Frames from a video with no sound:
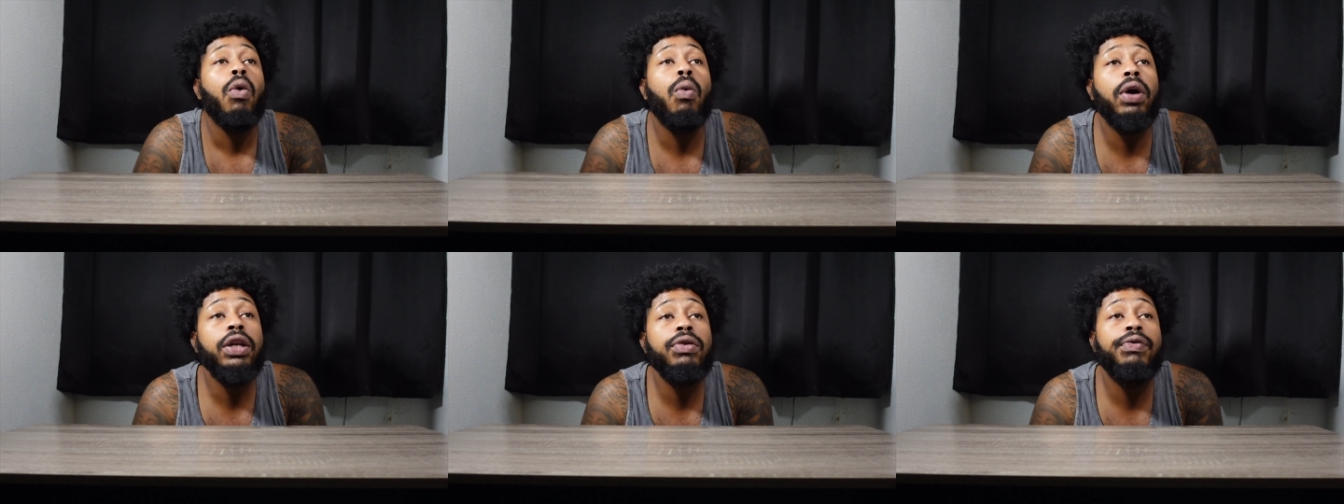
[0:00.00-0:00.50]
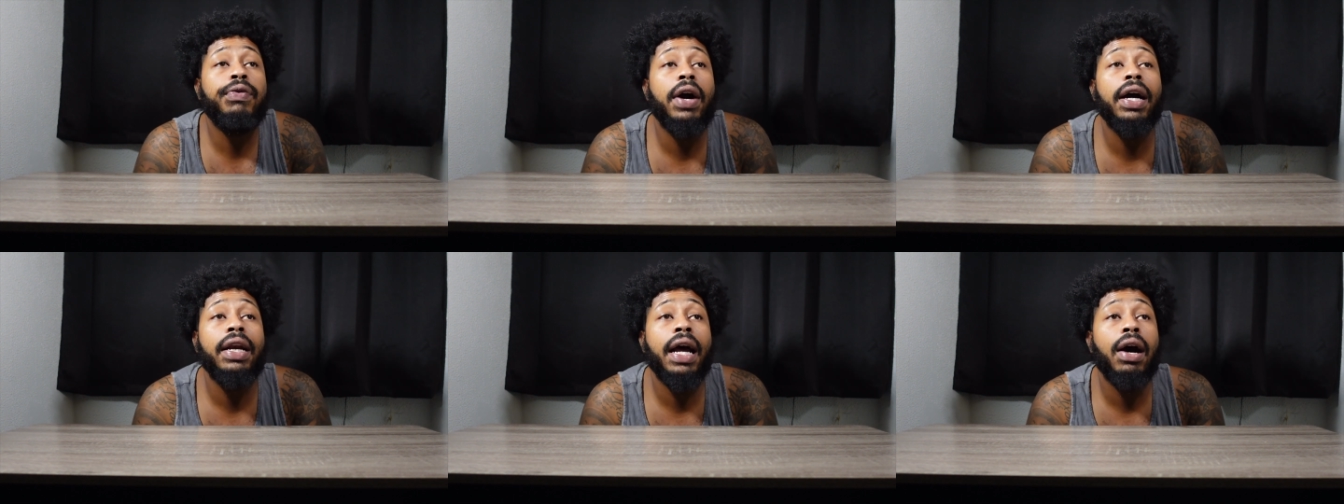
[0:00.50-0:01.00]
when you
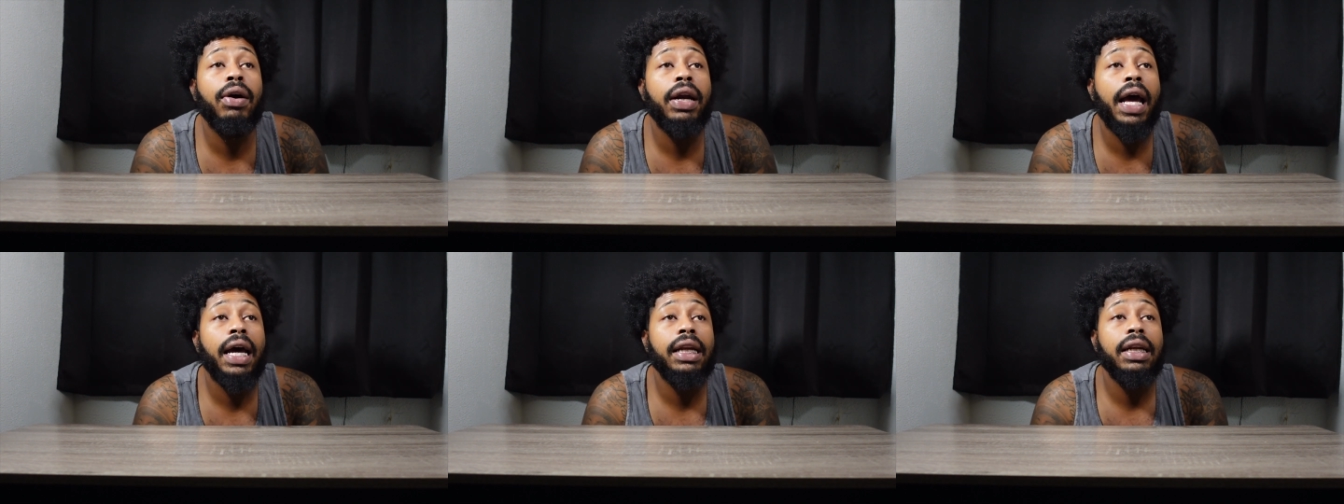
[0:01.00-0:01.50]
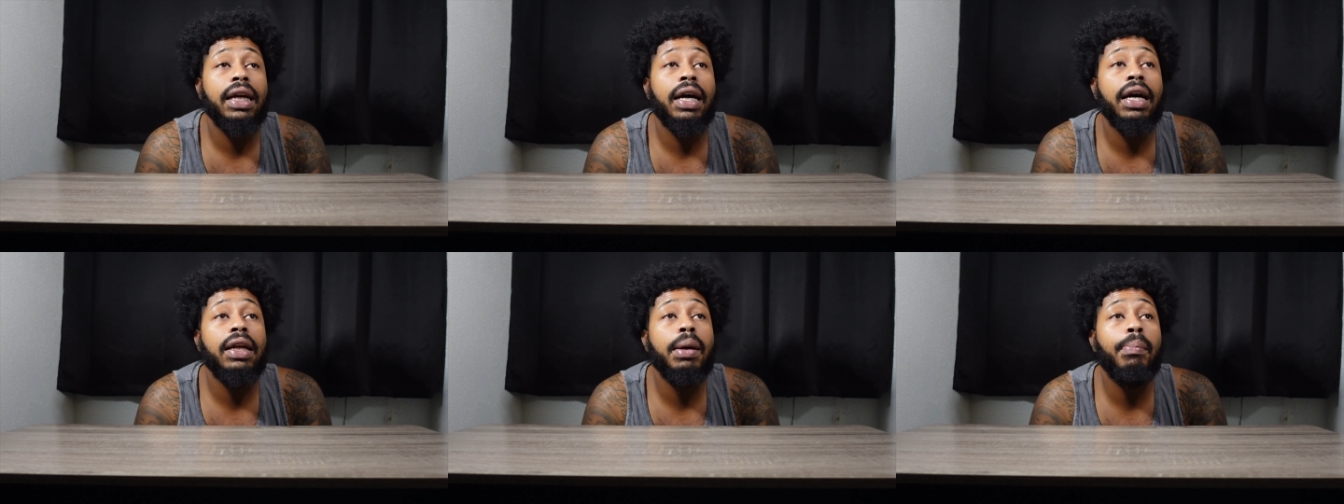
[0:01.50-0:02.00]
find out that
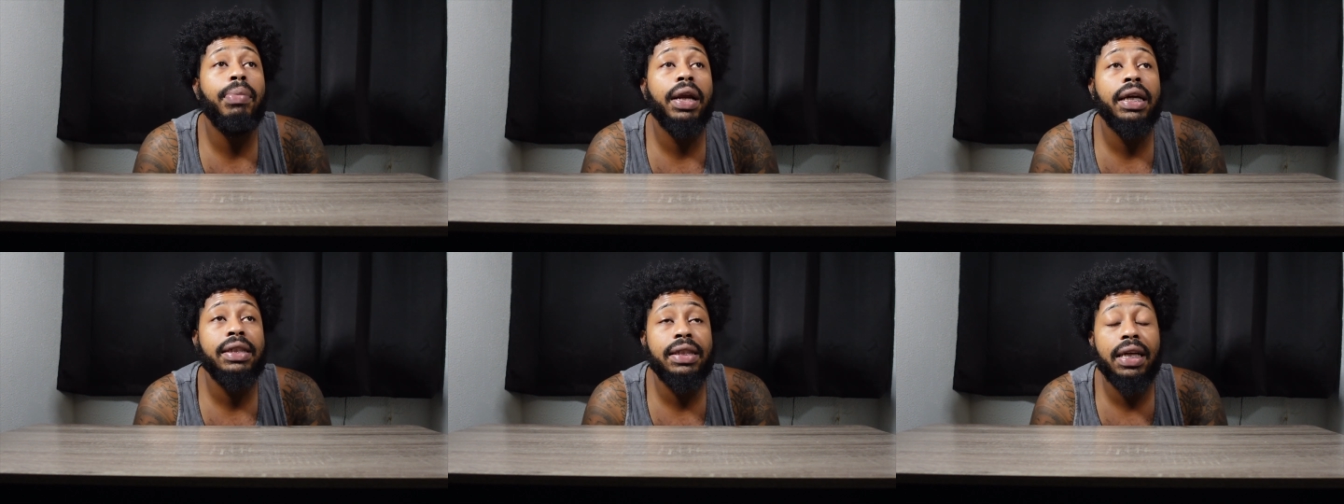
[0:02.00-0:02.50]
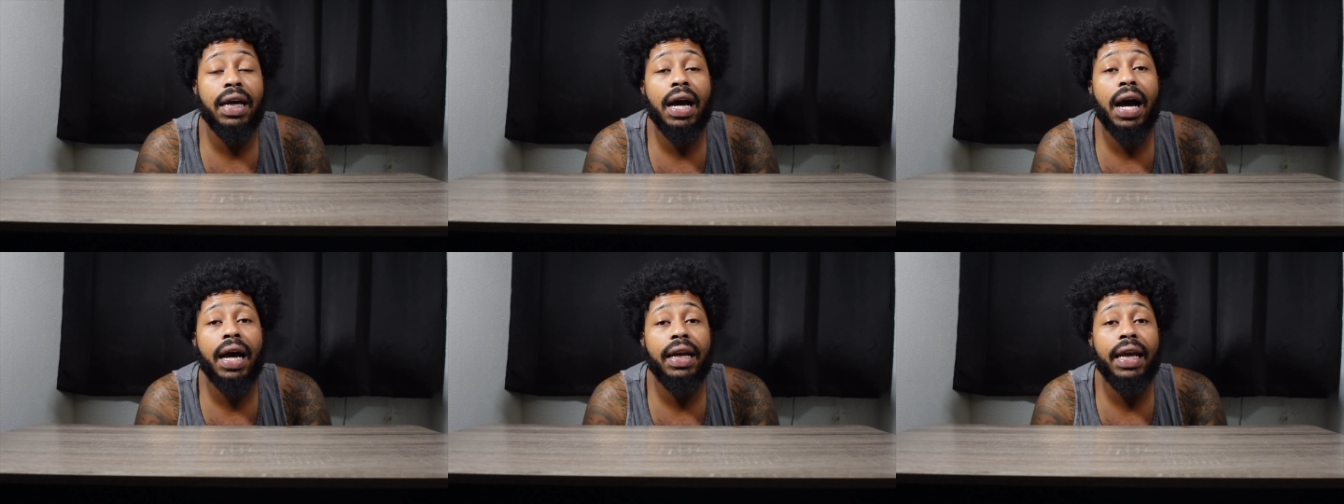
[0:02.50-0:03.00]
the blessing
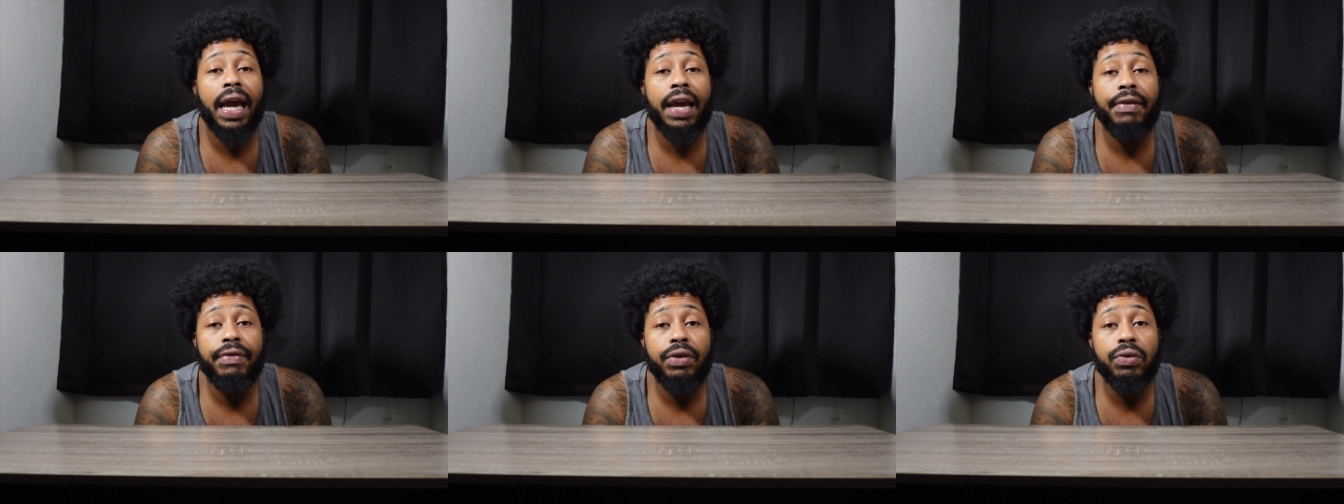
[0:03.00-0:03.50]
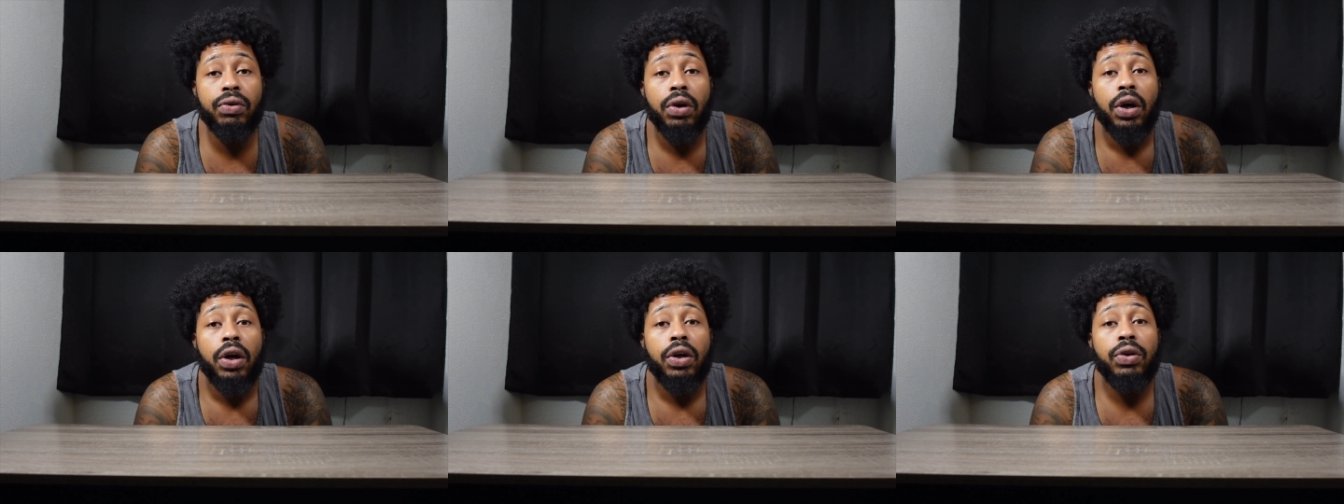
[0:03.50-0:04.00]
God gave you,
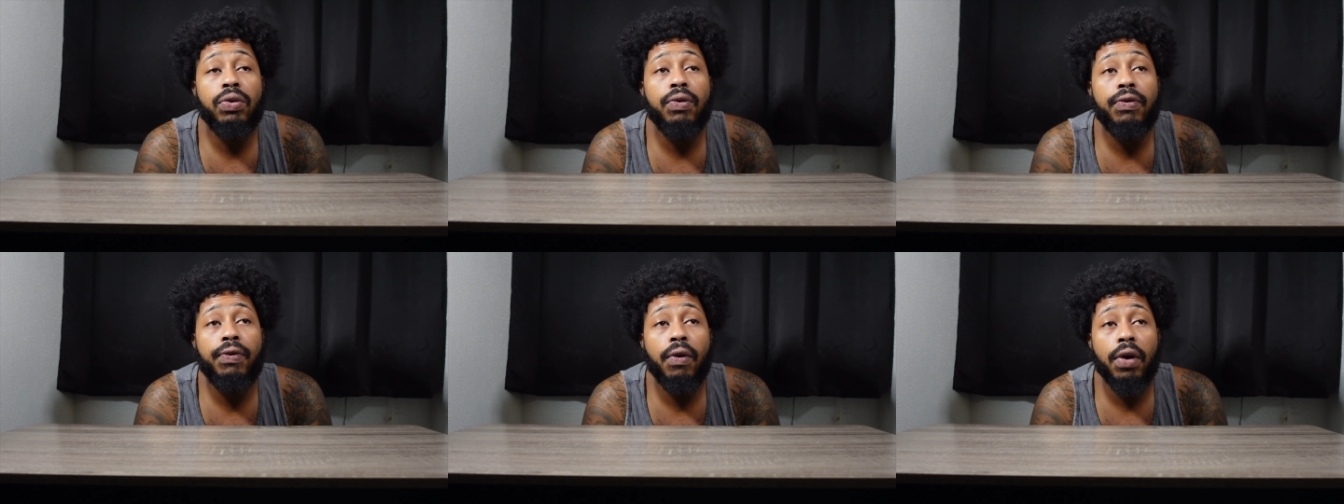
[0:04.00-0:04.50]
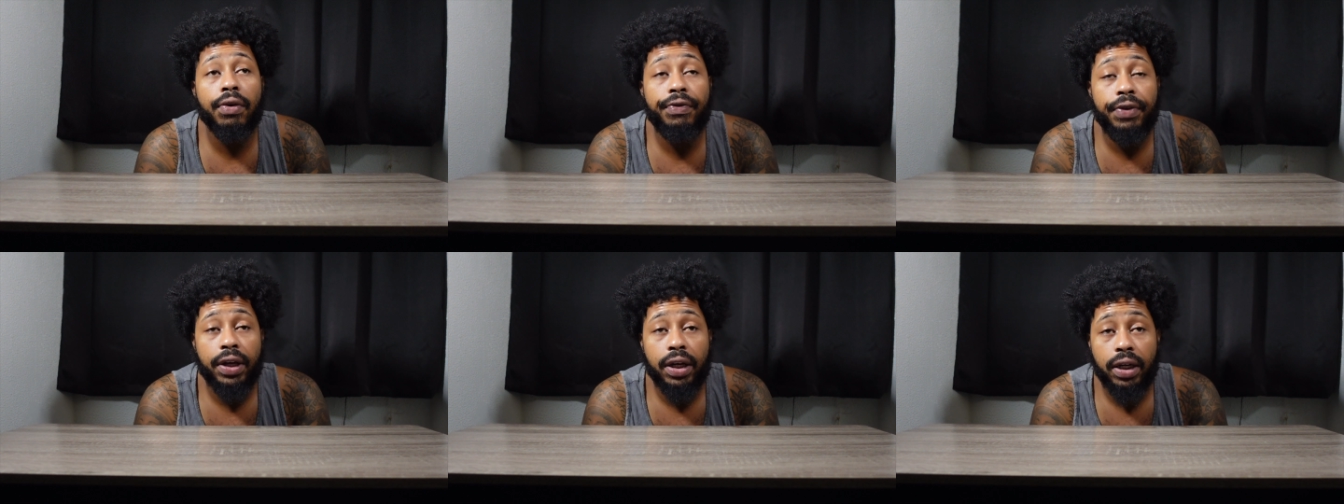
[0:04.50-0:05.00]
you
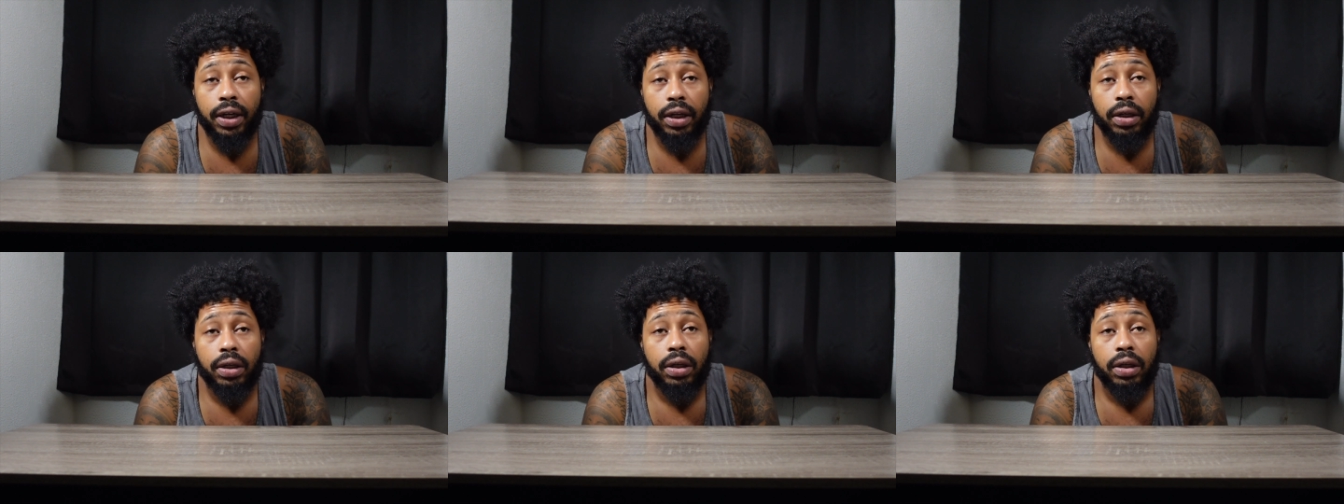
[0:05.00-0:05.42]
forfeited it.